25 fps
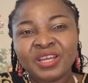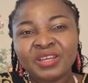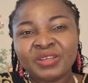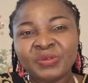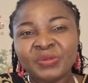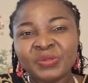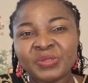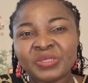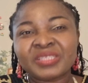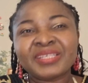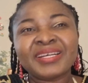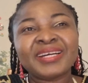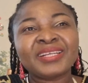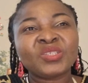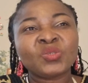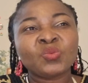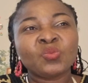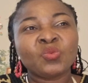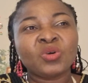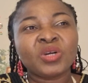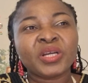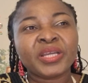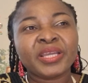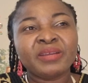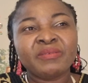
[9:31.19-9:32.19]
You start
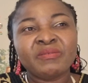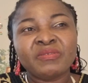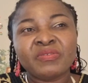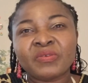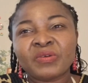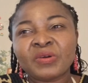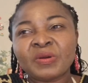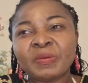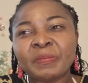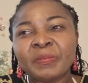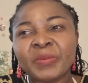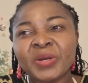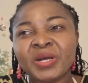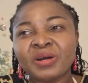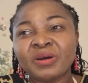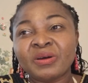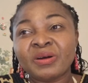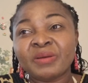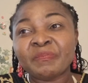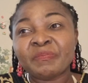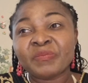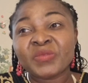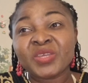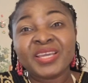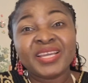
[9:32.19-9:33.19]
working from
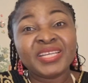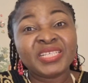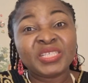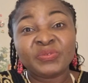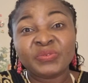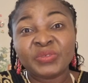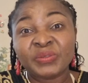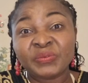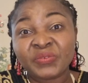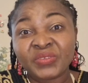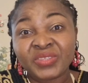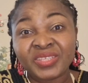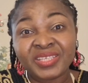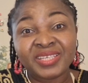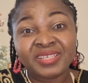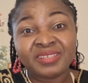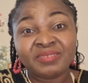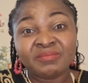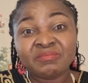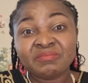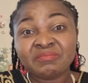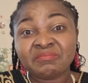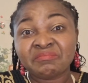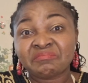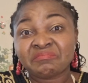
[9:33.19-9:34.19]

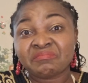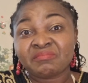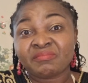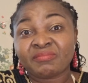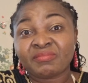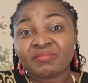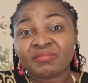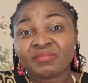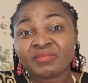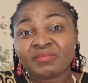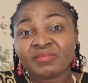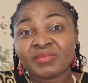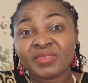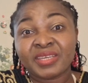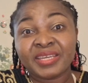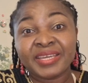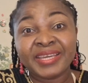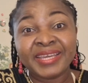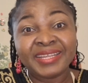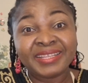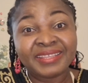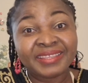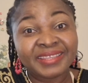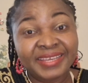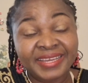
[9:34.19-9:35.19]
8:15,
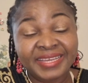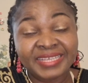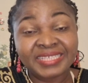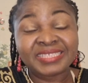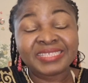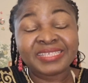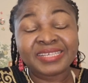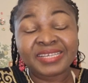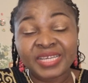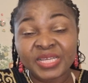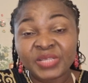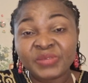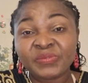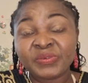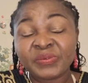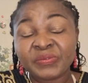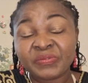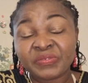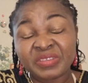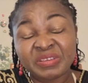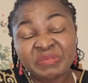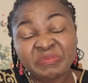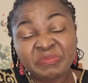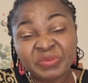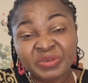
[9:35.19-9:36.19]
8:30,
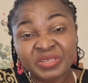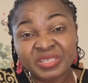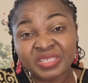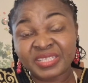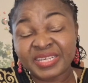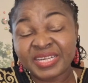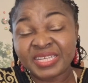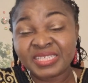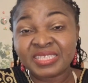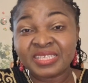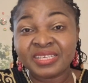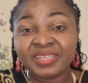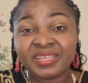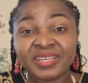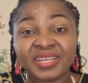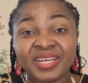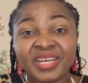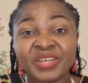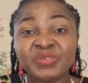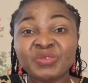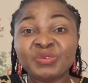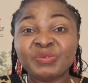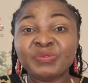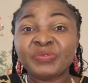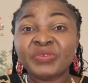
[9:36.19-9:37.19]
8:15 precisely,
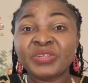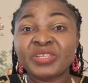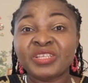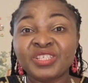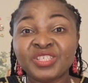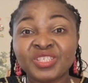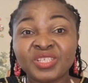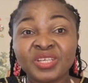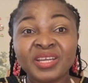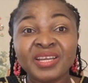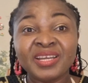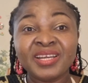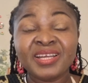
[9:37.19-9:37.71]
and you finish